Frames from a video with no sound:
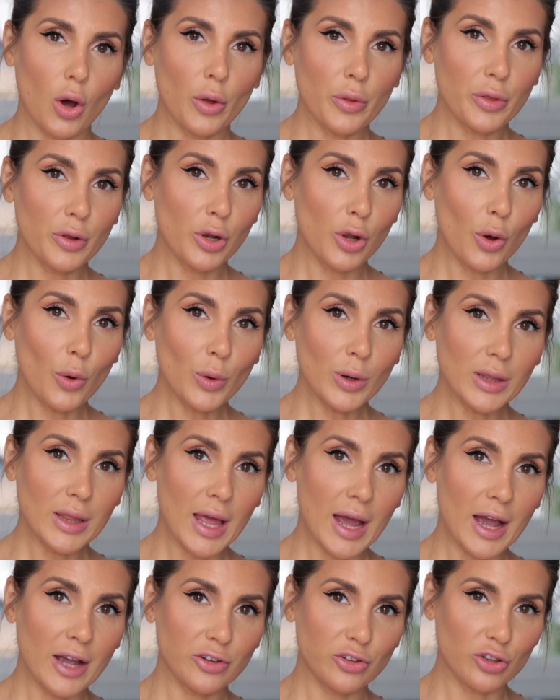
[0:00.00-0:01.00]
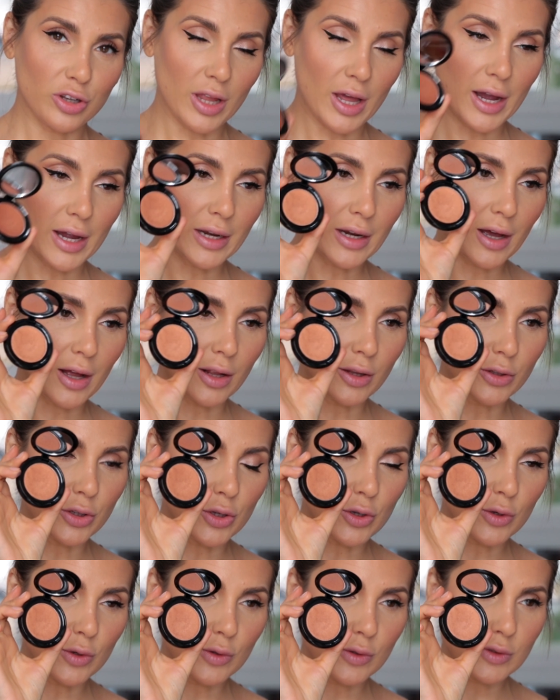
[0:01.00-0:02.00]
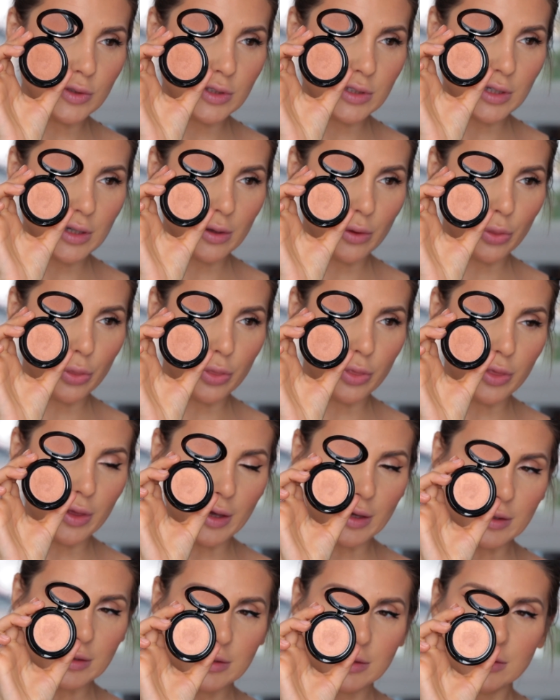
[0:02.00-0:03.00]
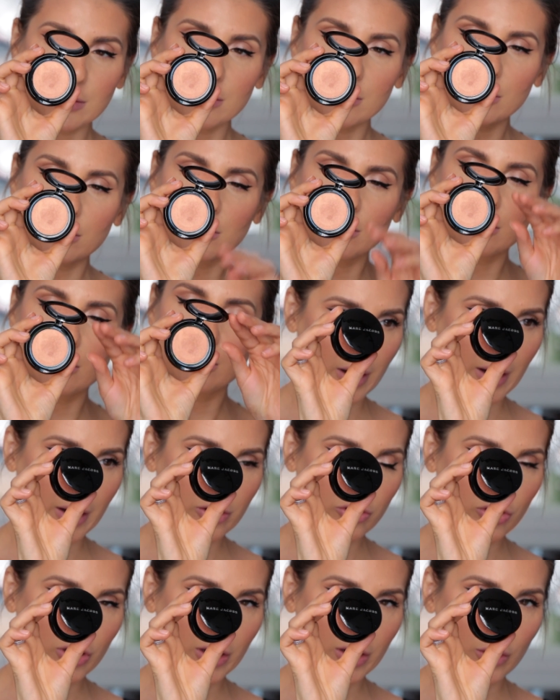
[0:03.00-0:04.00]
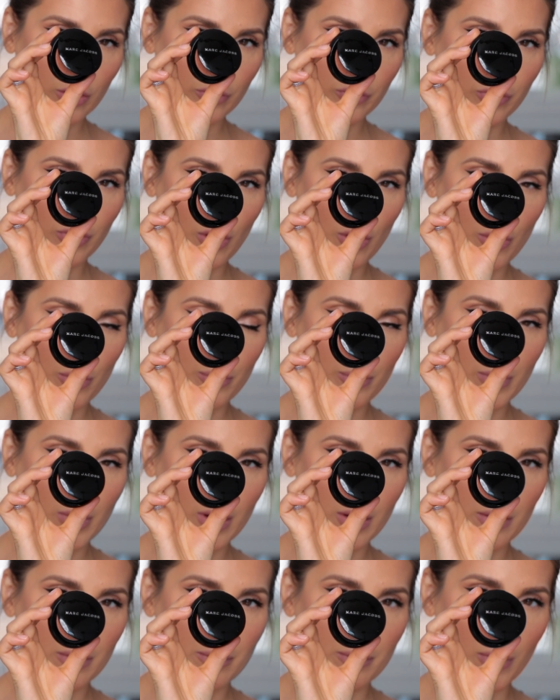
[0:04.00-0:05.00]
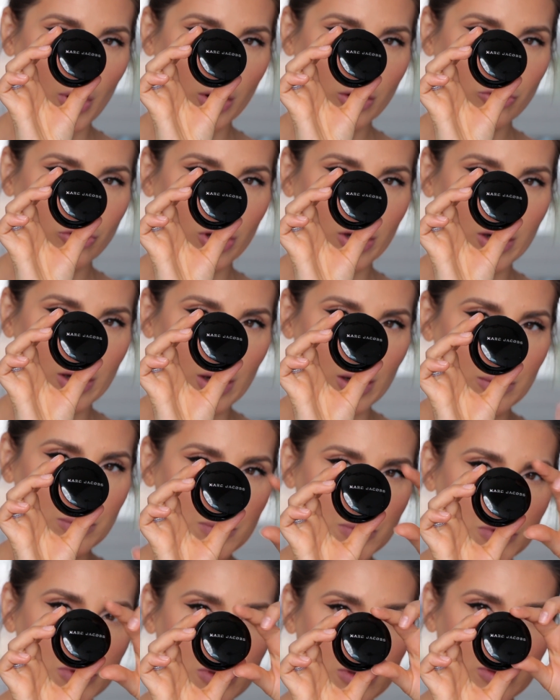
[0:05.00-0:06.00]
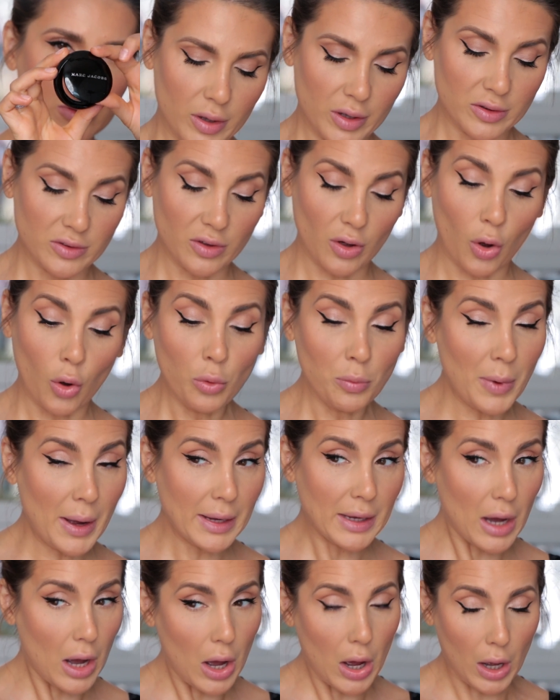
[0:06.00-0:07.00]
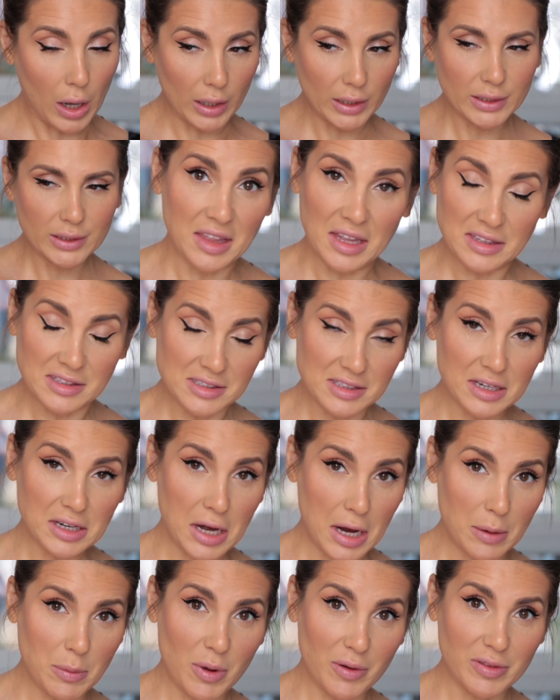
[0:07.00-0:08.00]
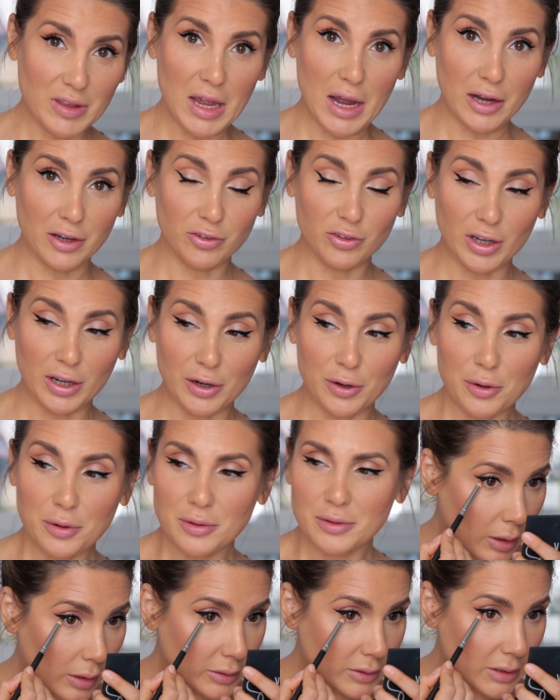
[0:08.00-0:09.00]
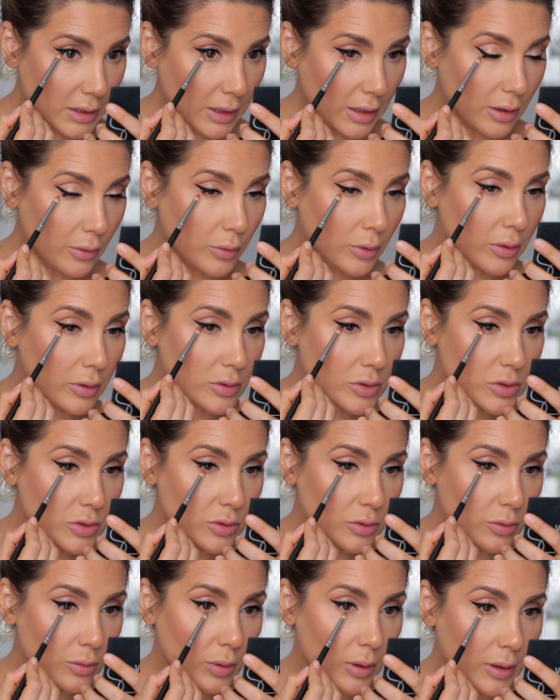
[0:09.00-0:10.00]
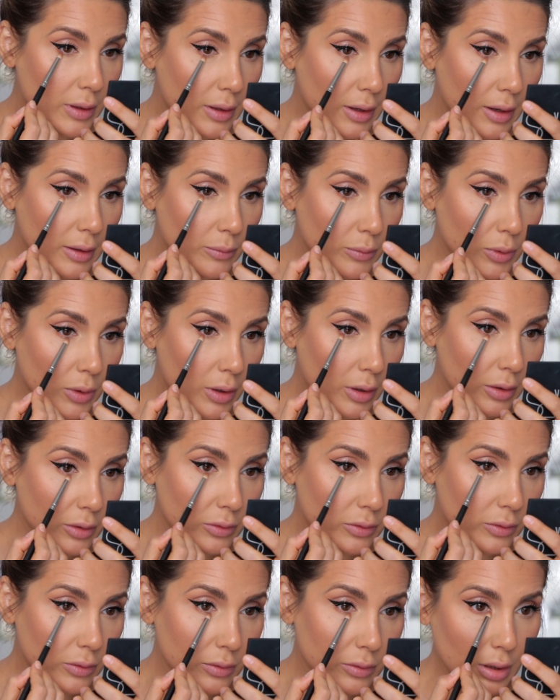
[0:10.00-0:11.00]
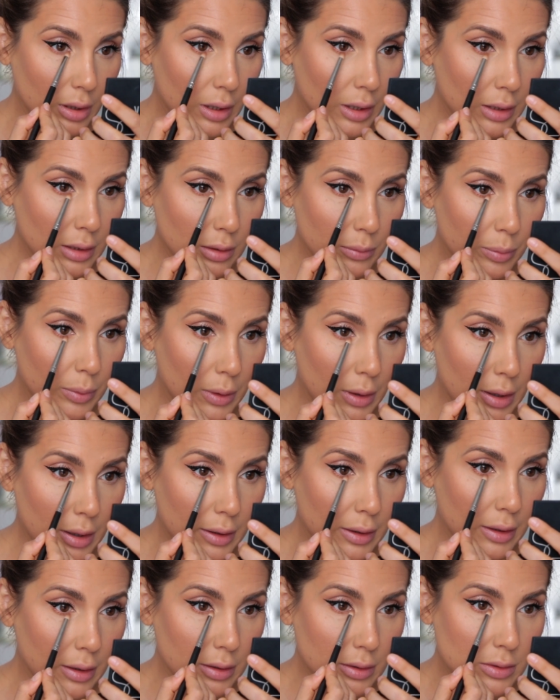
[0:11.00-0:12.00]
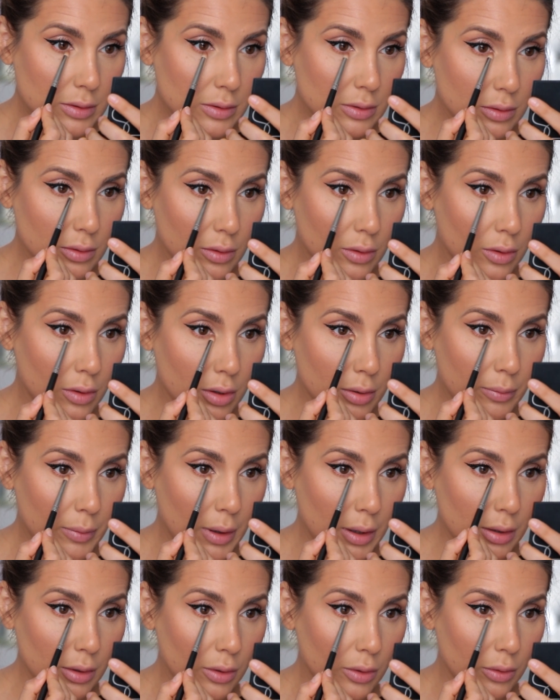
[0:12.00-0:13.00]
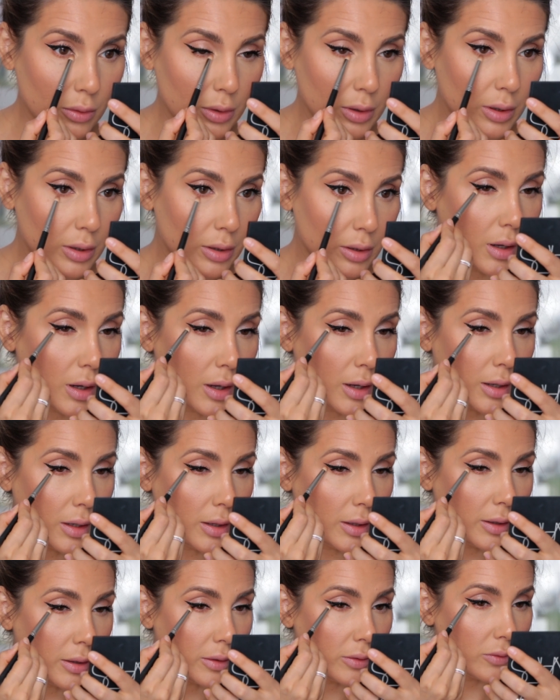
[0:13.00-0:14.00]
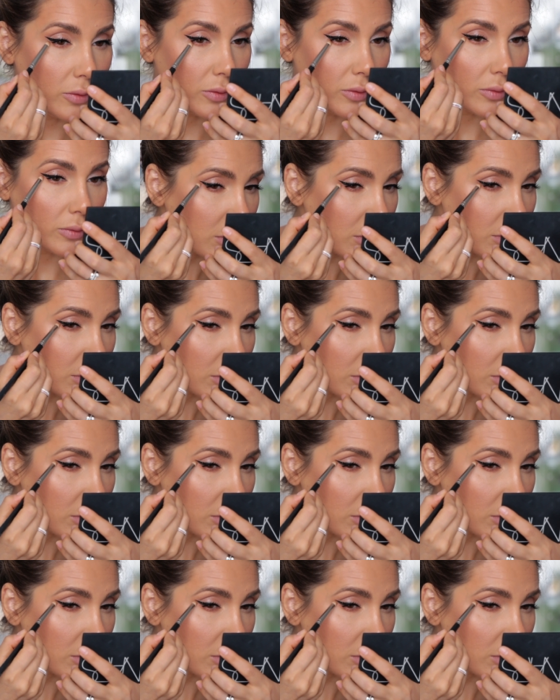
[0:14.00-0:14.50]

On the lower lash line, I'll use this eyeshadow from Marc Jacobs. It's Oh My God, that's the name of the eyeshadow. I'll take it with a 219 brush and apply it on my lower eyelids.